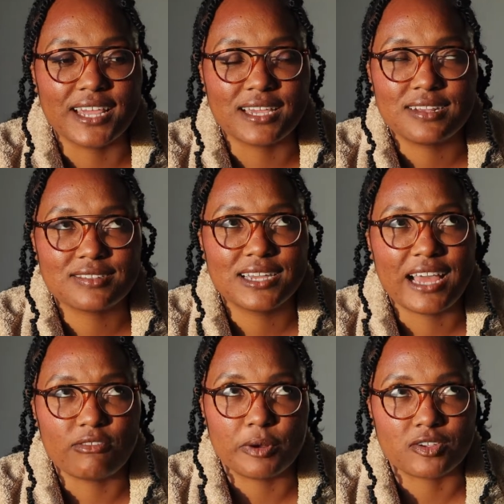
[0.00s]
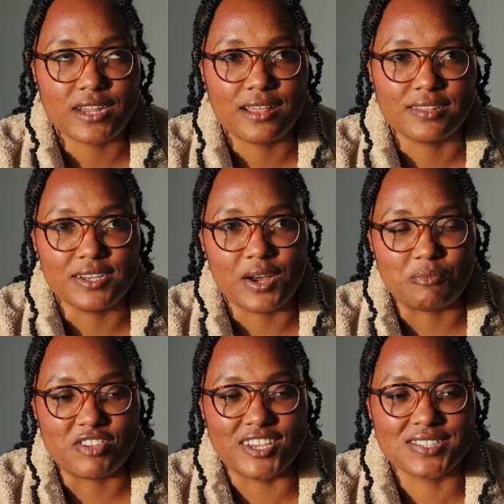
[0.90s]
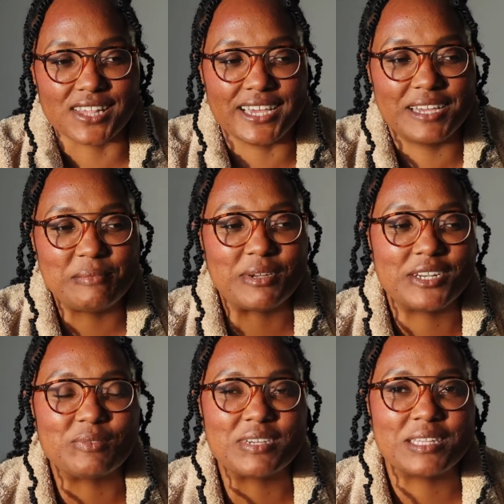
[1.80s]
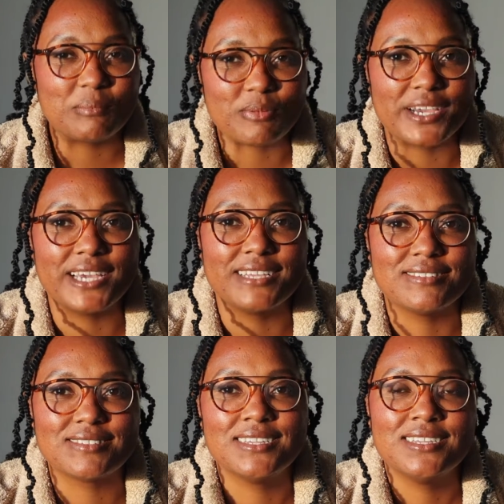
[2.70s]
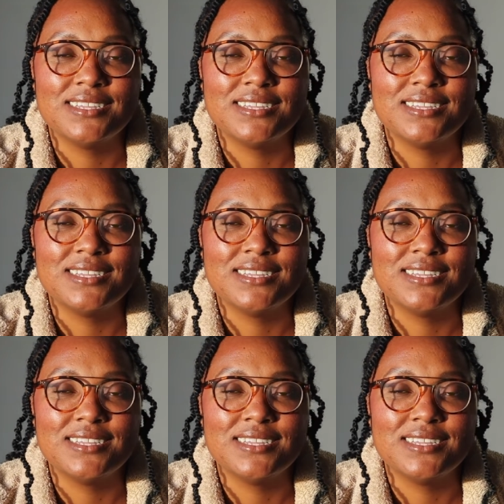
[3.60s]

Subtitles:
Like, it doesn't have a personality, obviously, but it really brings